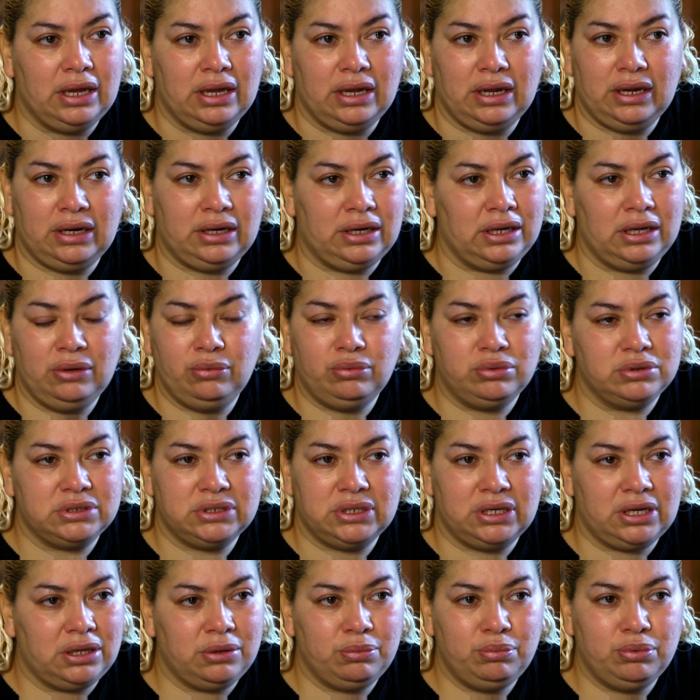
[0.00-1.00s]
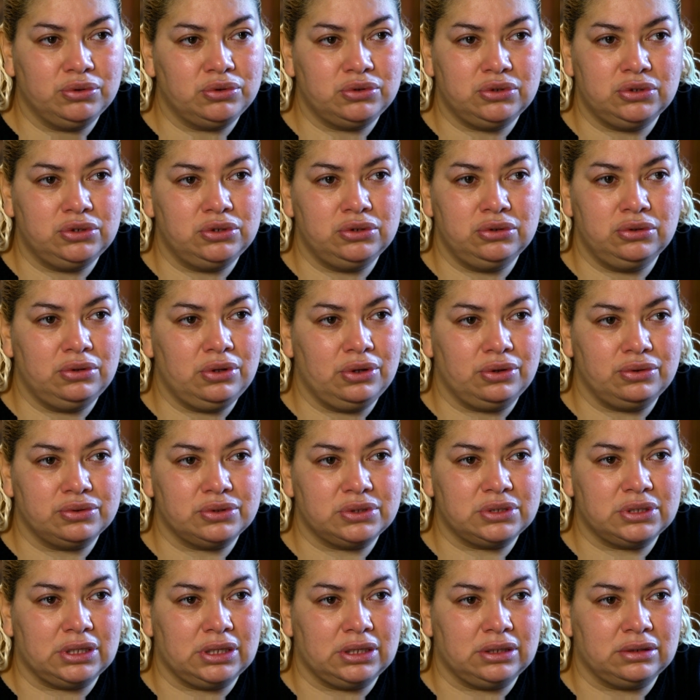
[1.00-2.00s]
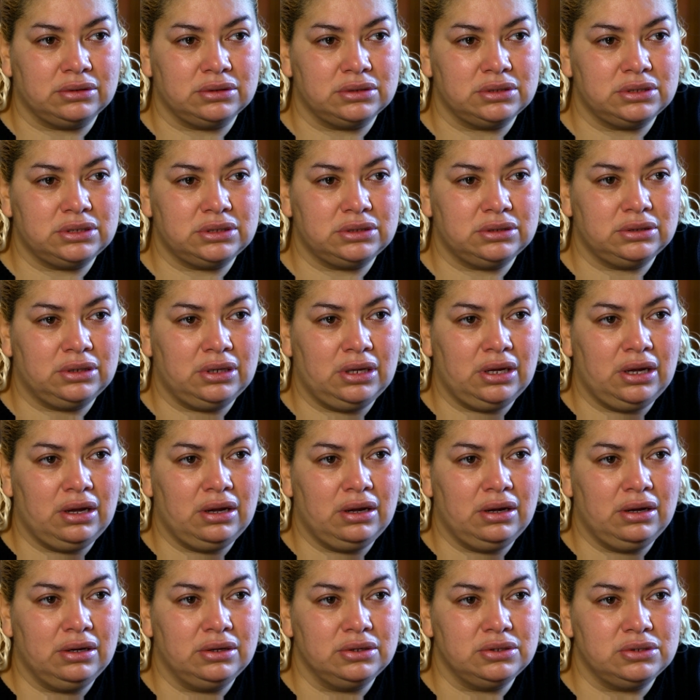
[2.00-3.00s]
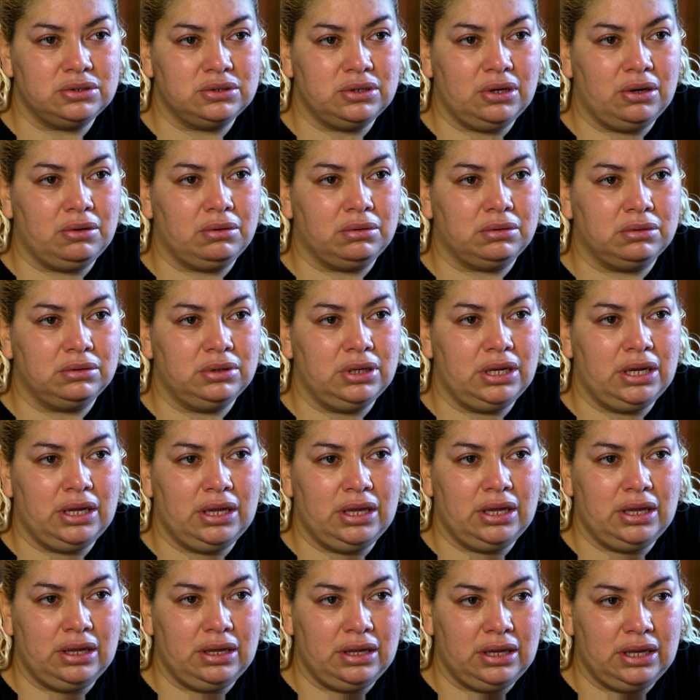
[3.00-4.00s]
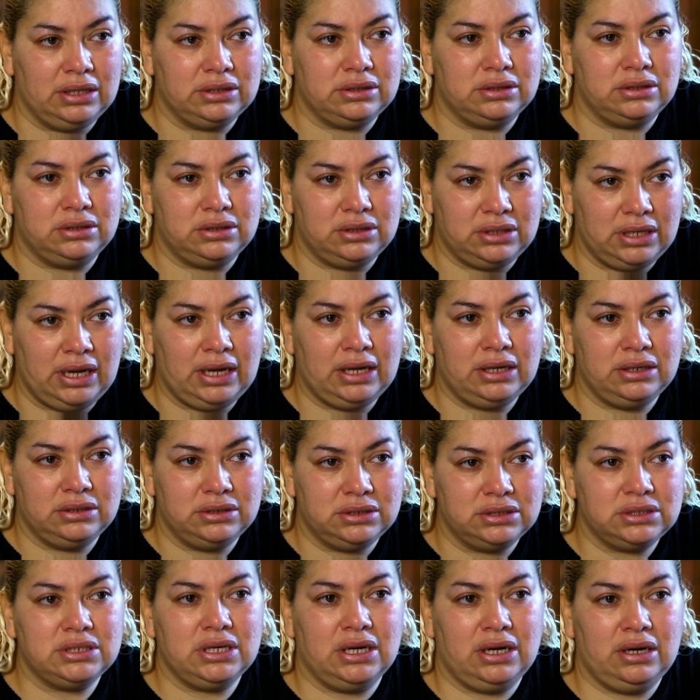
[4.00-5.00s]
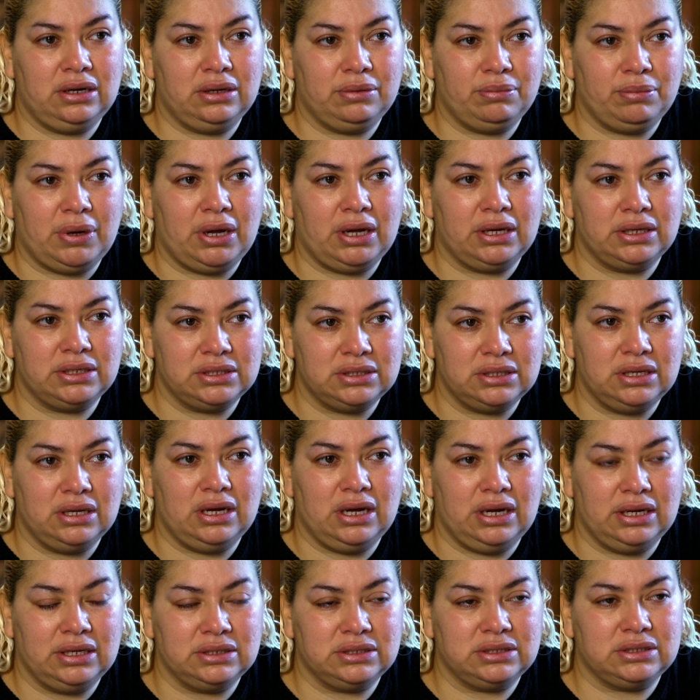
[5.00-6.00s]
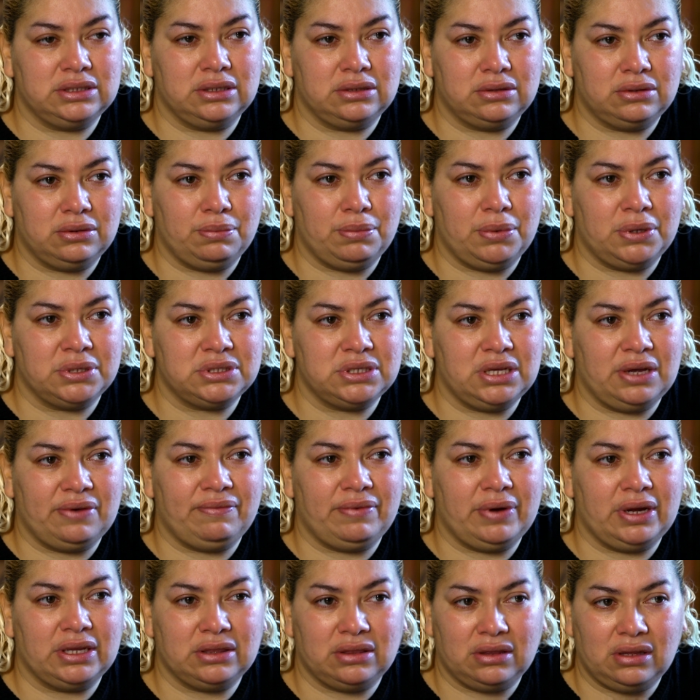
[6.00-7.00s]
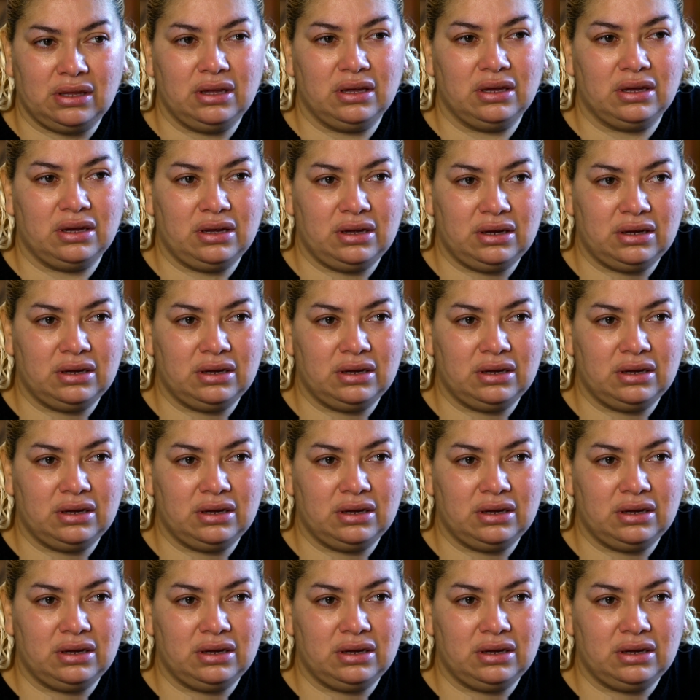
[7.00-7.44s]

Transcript: and he wasn't able to do those things. So at that time, I said to myself, I think,